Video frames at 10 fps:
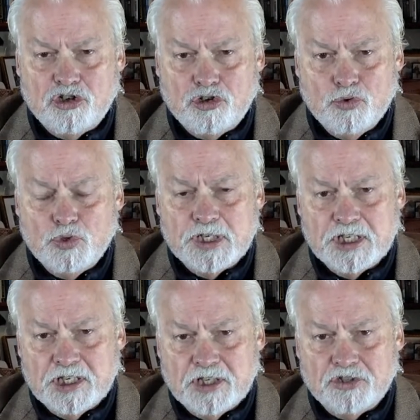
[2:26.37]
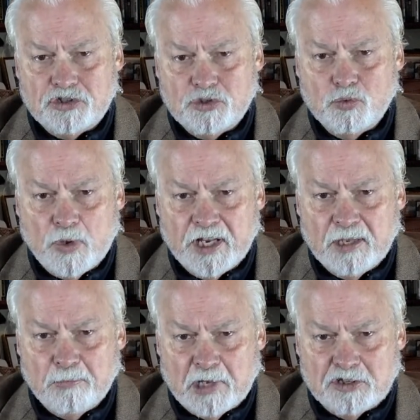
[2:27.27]
two keys to
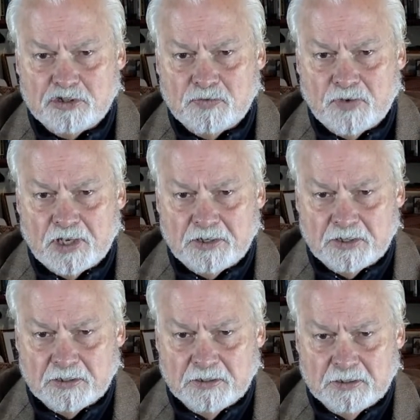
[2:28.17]
winning Pennsylvania